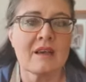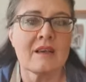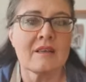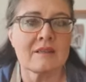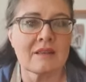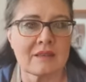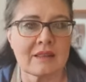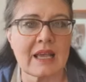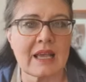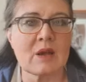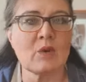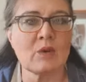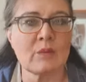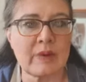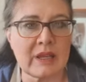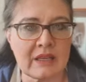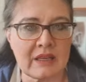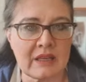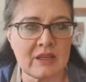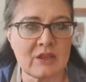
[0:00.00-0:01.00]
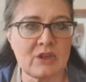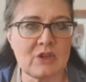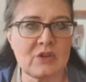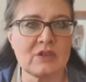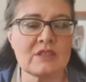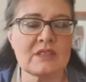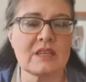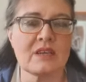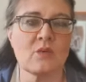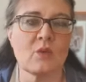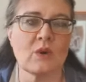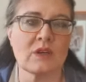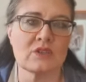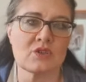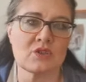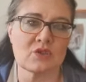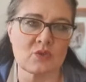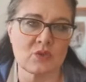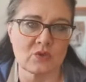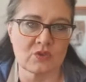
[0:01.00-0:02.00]
that they will be using once
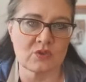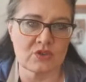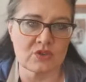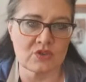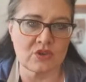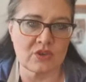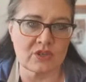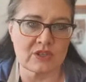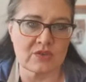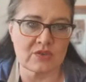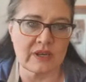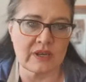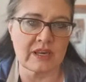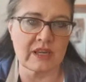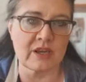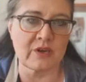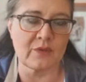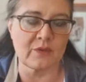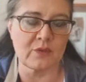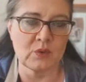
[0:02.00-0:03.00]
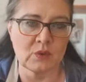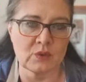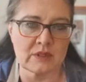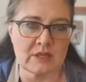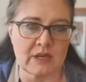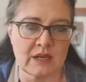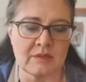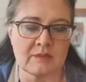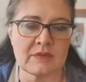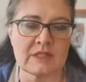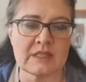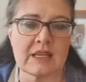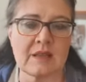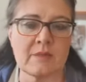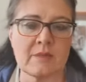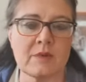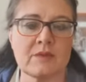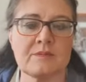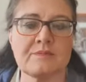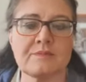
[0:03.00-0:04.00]
school starts running a full
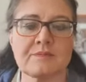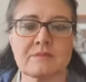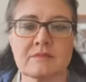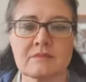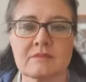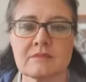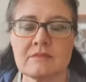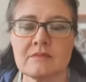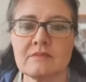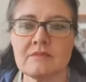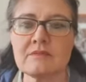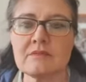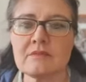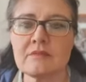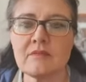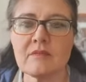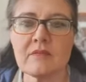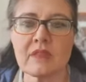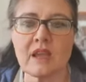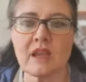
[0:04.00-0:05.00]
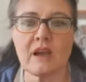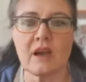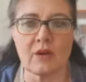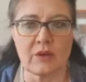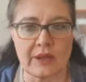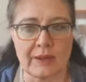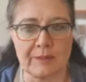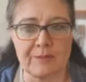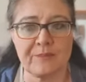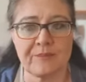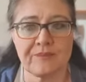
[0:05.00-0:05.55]
timetable. Okay.